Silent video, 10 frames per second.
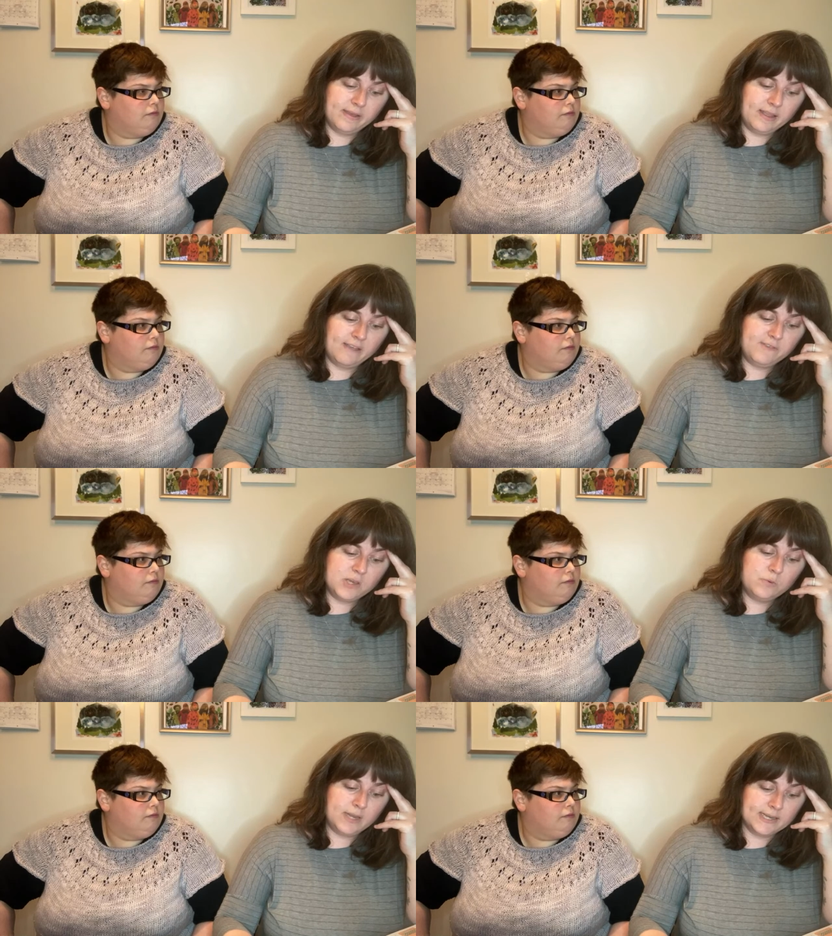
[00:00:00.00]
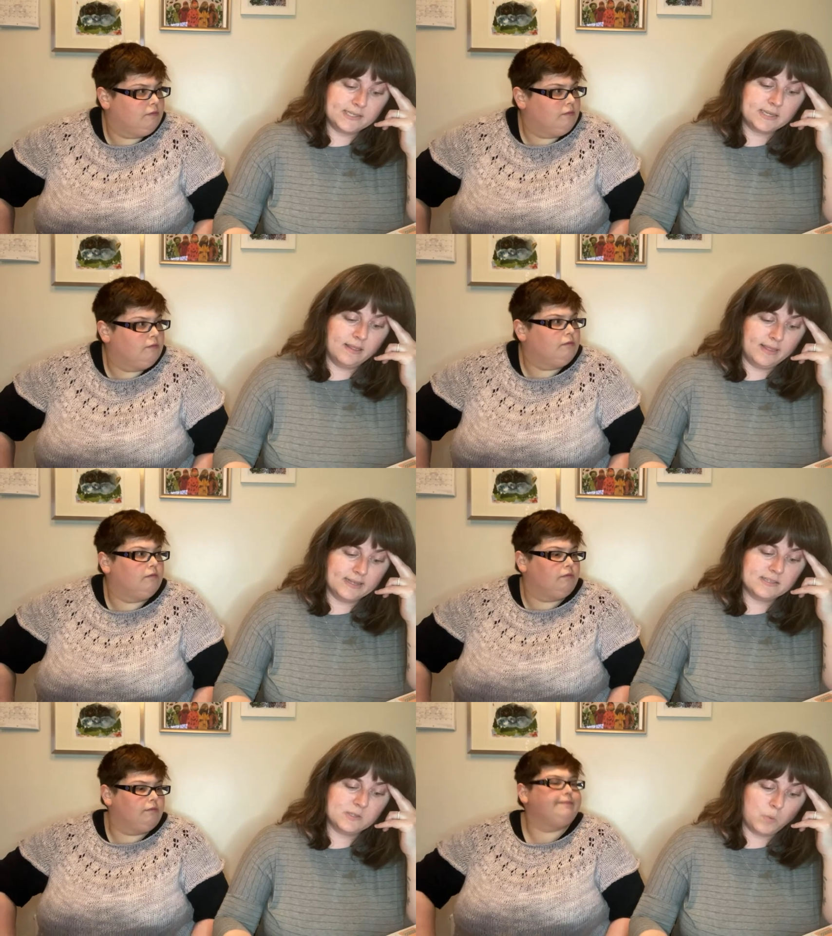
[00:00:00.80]
Speaker 1: if you knit
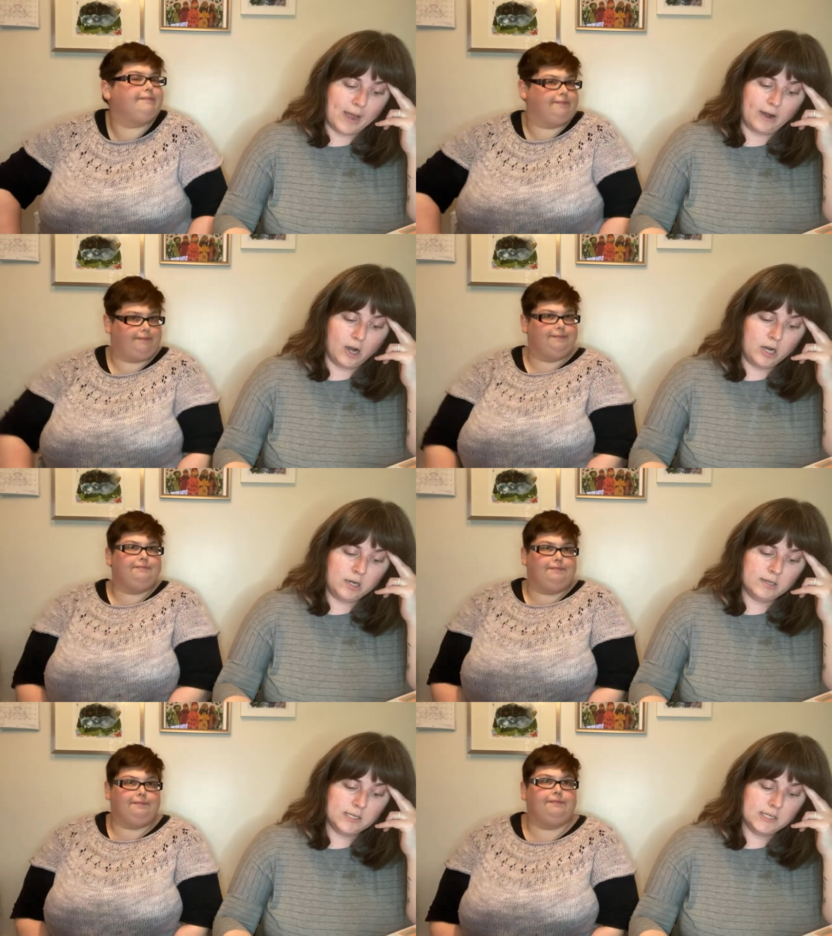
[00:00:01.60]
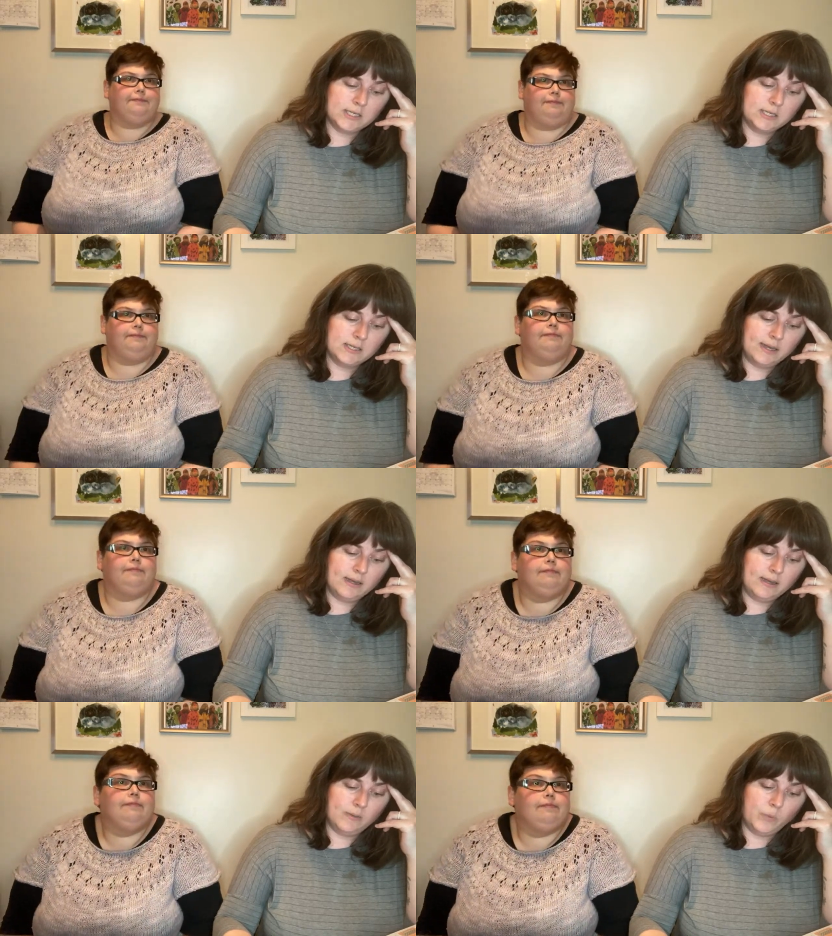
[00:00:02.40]
this sweater
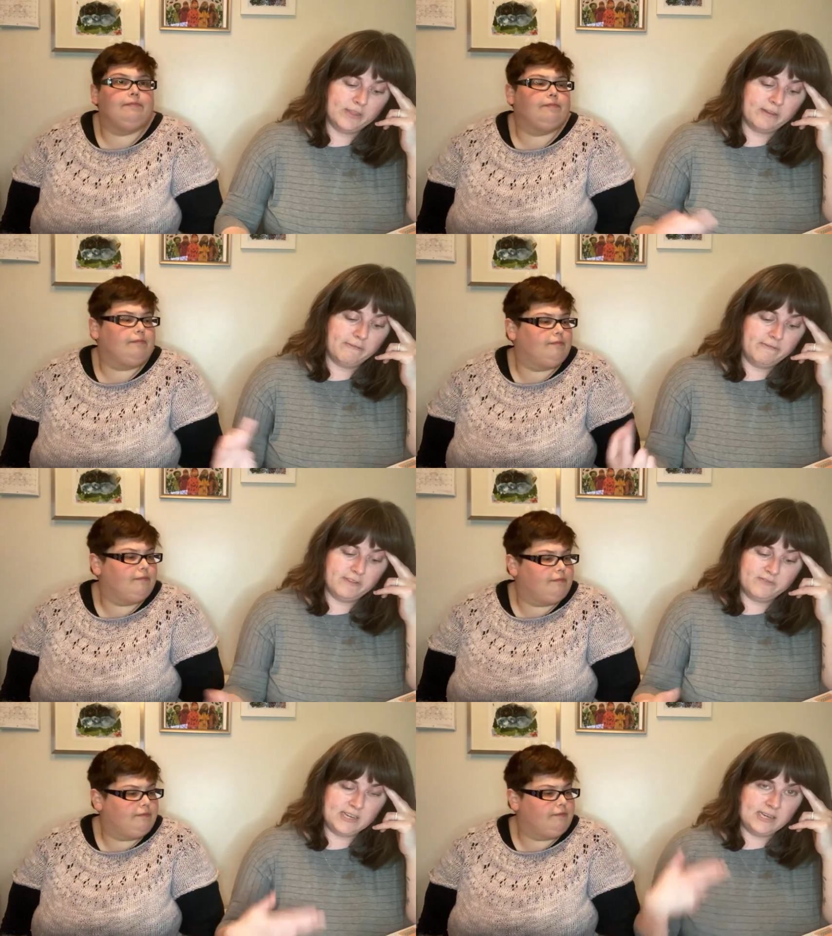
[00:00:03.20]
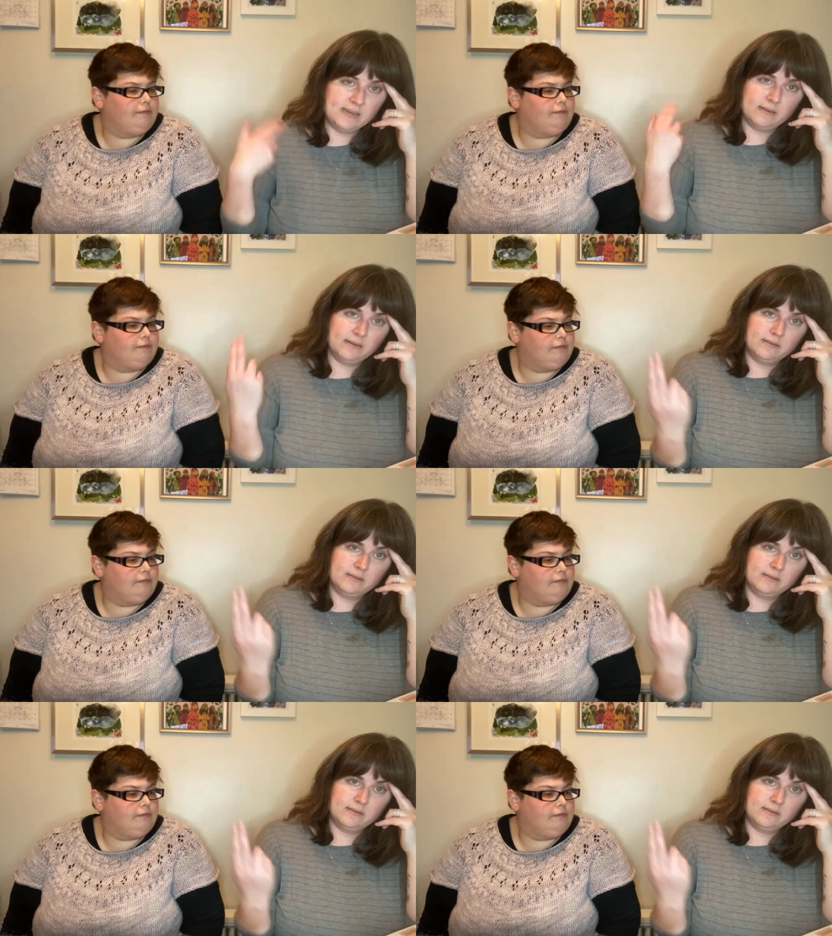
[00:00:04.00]
with a 50,